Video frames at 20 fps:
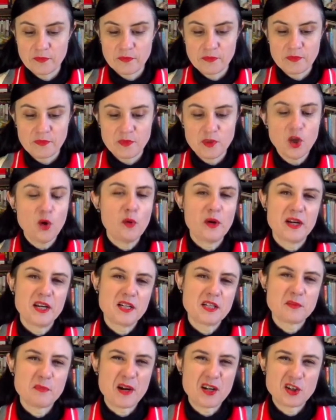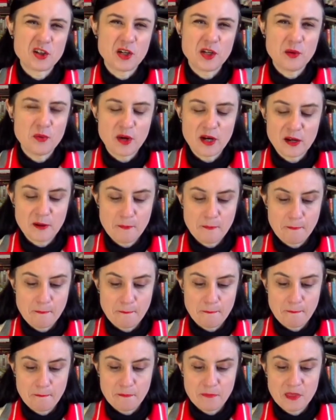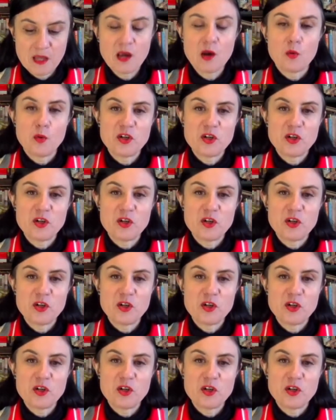No one eats much anyway. We